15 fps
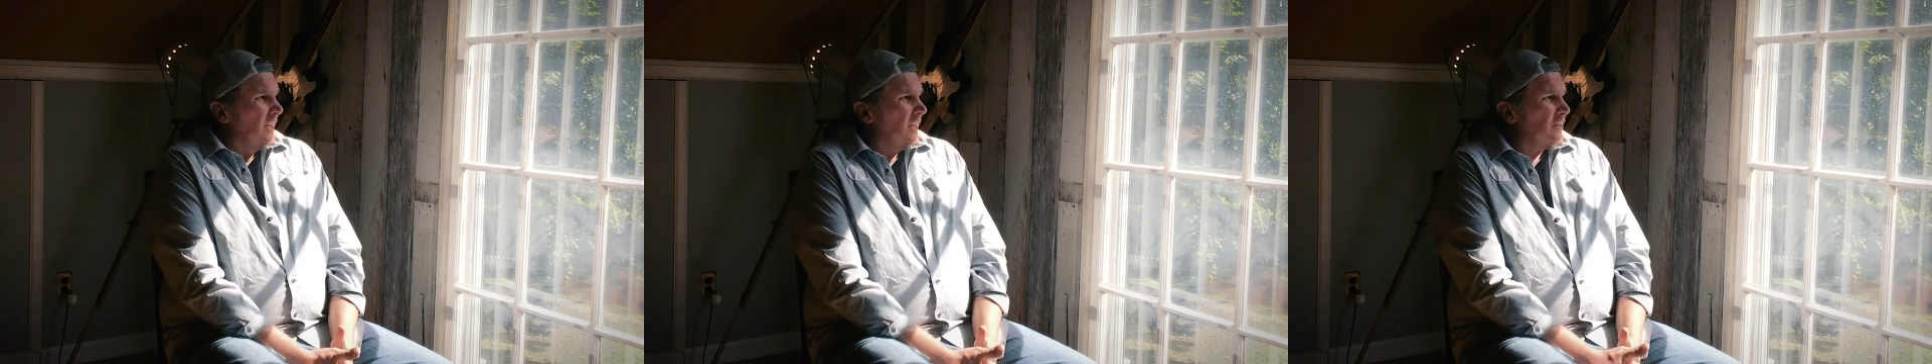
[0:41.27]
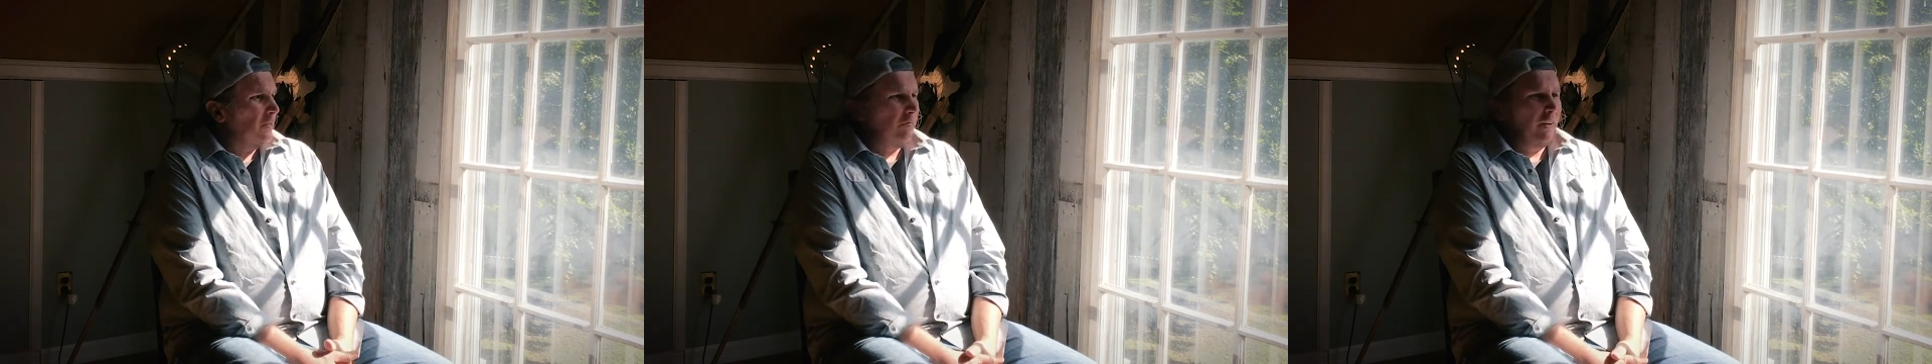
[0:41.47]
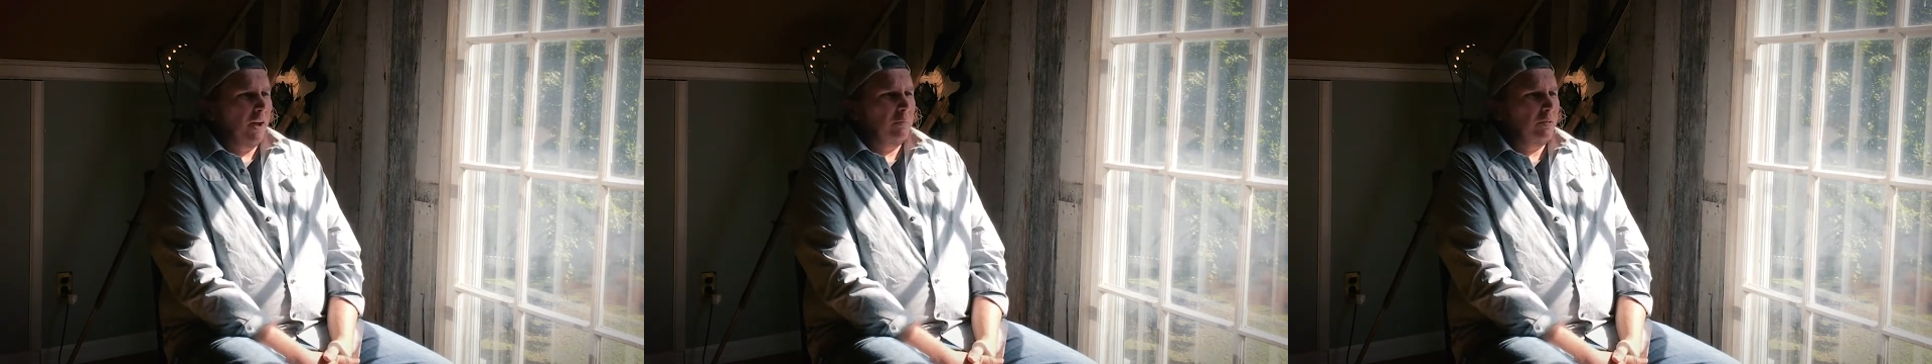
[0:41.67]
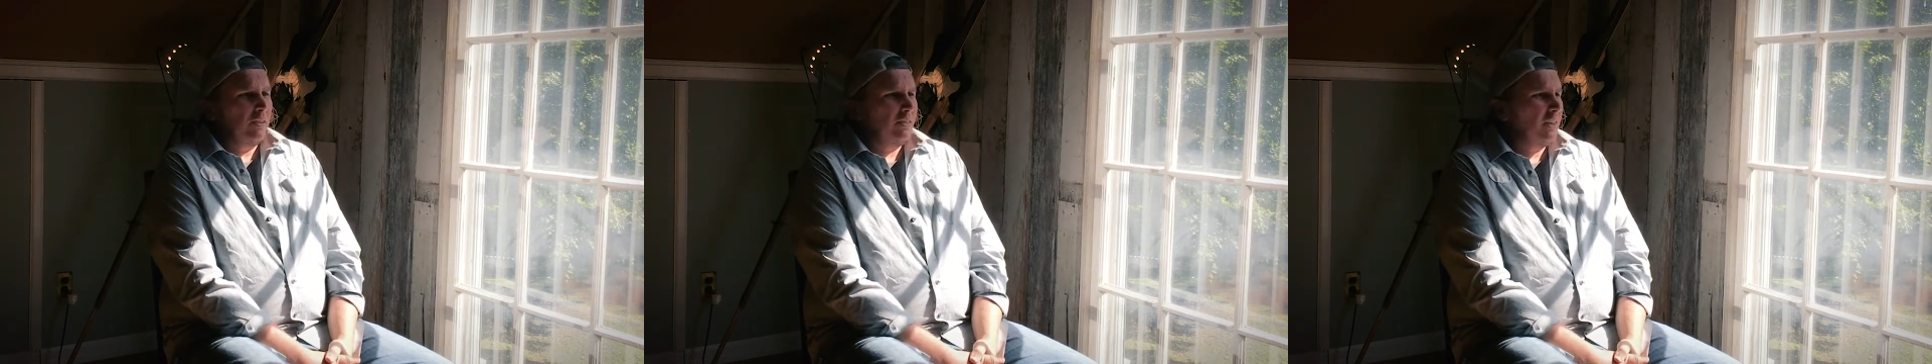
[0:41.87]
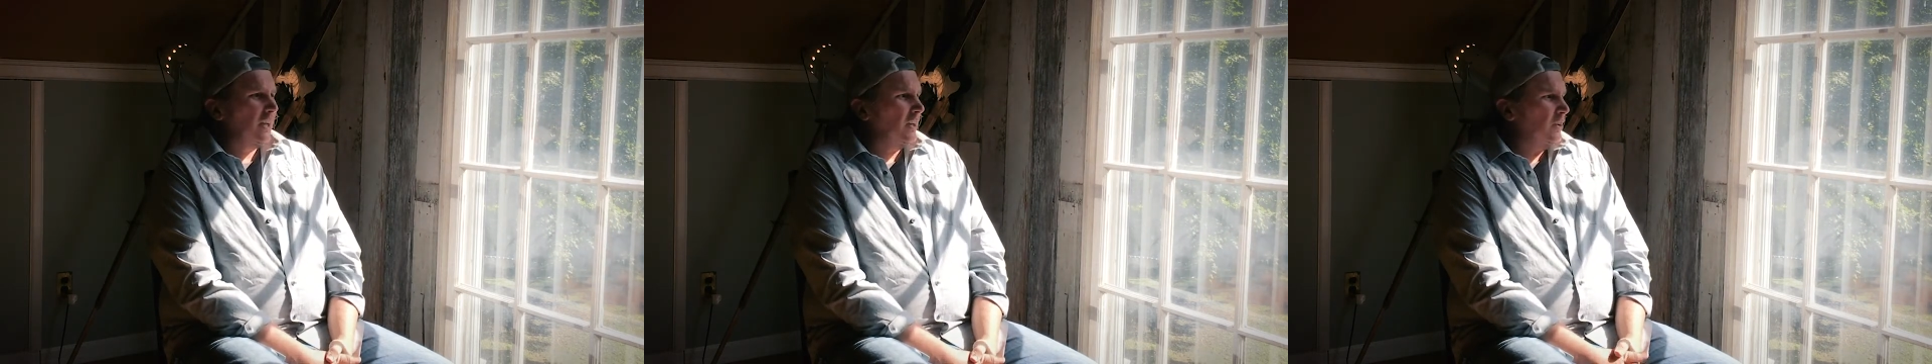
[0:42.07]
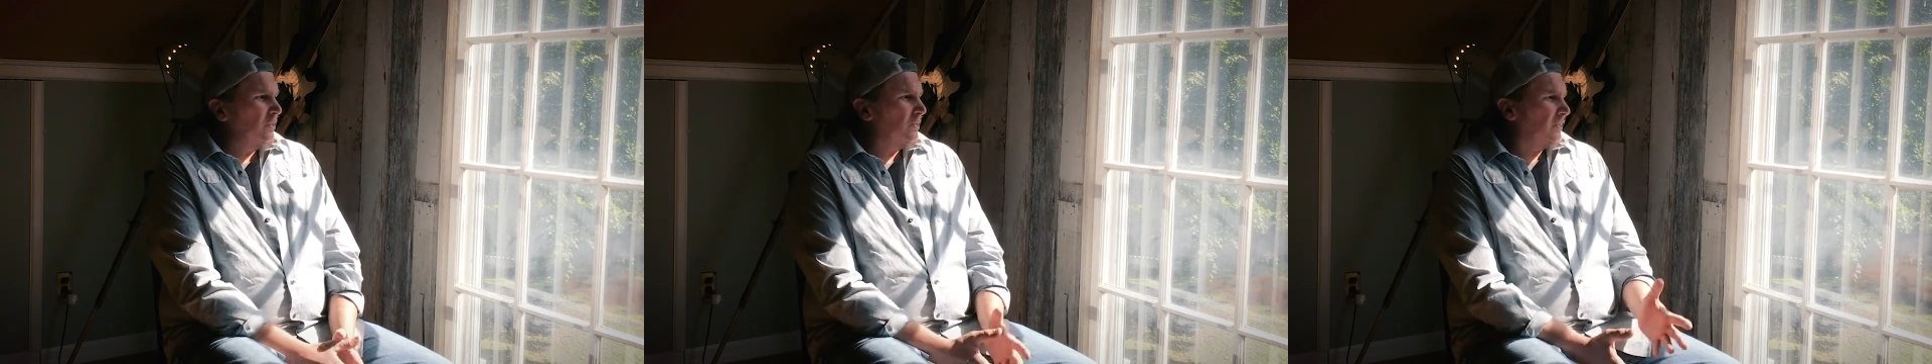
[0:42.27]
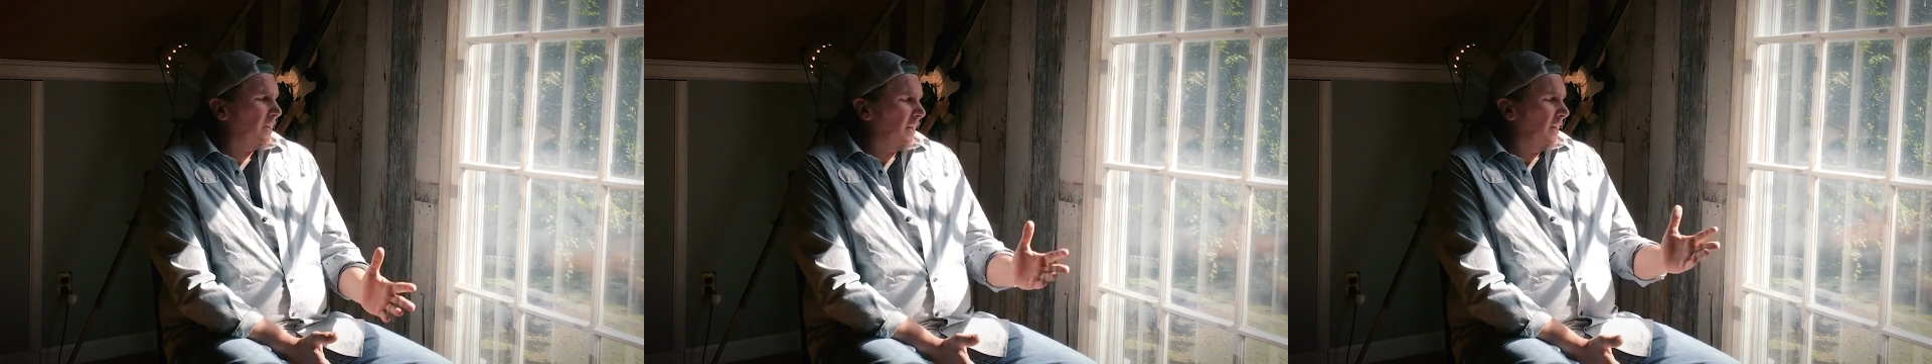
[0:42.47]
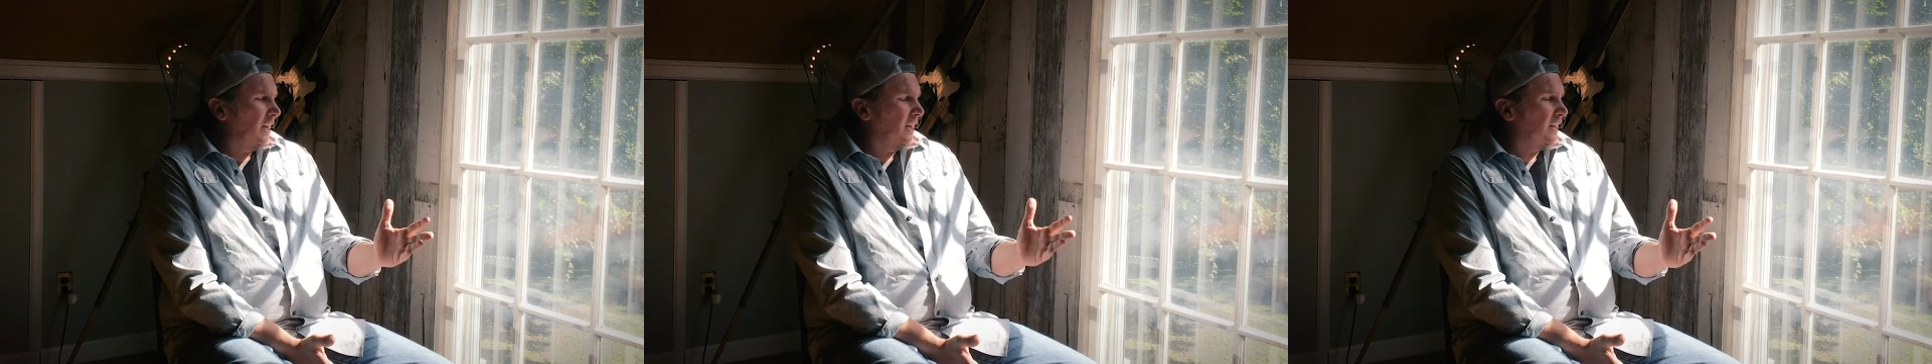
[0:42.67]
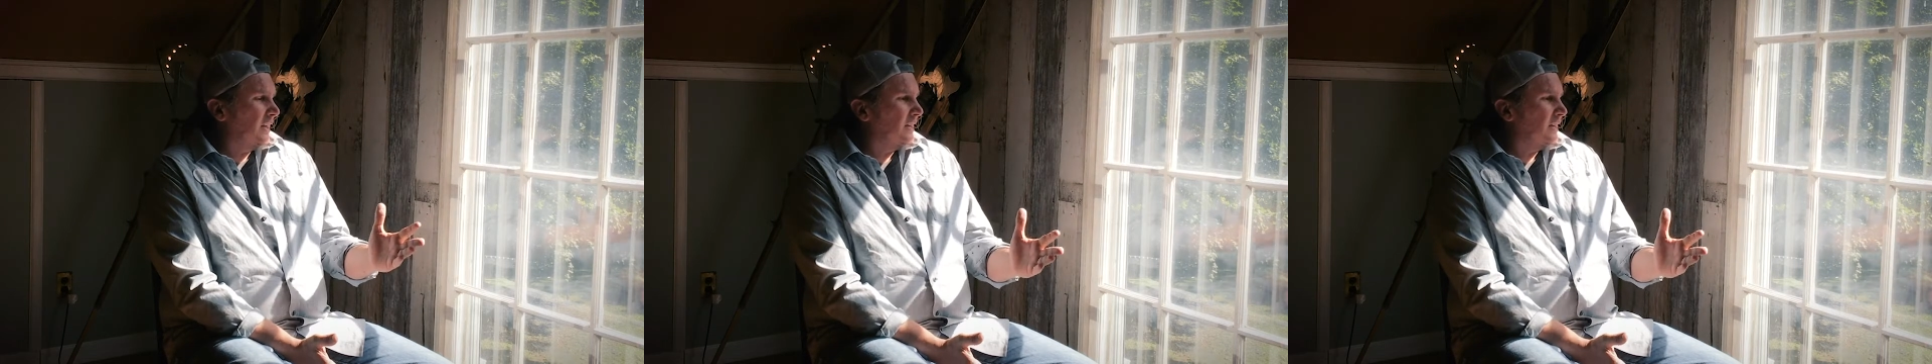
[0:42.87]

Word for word: It's a family thing. Usually